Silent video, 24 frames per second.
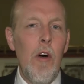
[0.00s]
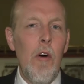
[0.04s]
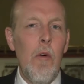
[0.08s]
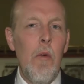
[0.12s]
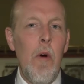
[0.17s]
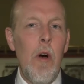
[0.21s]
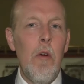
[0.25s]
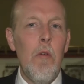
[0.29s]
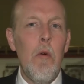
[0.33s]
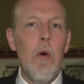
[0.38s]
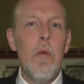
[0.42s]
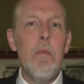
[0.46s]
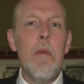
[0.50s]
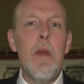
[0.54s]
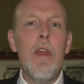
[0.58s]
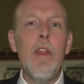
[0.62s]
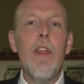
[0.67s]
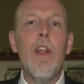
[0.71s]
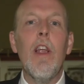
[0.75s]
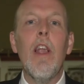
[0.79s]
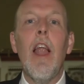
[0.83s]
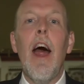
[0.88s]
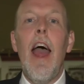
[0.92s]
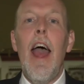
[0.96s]
what will be
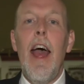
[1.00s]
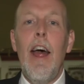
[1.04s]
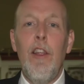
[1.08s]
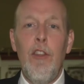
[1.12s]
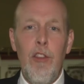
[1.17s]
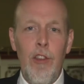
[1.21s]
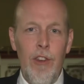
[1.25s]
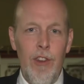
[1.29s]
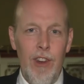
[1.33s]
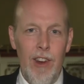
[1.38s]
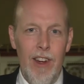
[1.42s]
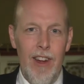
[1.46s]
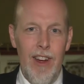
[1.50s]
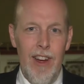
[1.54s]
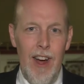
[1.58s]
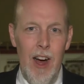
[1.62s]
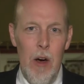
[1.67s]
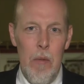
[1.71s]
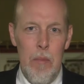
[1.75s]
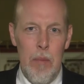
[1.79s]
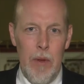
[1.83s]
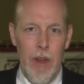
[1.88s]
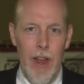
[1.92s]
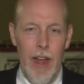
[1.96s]
the last
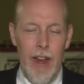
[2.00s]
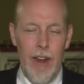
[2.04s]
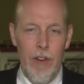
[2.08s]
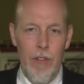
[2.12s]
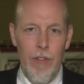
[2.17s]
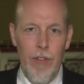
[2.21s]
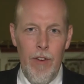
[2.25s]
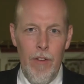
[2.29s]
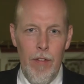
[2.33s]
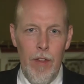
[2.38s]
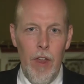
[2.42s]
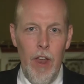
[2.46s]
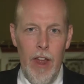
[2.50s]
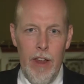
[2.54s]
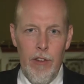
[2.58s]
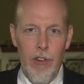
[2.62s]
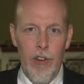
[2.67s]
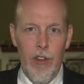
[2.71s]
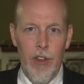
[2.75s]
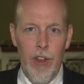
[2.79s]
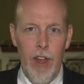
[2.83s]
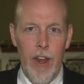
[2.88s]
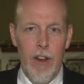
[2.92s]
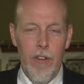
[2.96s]
update from the
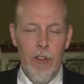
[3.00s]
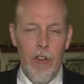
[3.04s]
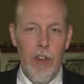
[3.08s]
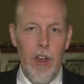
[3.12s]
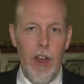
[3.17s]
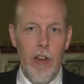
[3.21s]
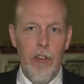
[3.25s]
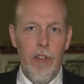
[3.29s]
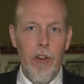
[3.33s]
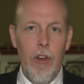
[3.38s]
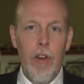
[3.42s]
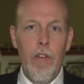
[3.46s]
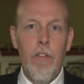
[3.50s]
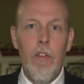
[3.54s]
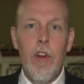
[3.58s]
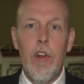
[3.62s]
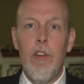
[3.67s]
legislative session,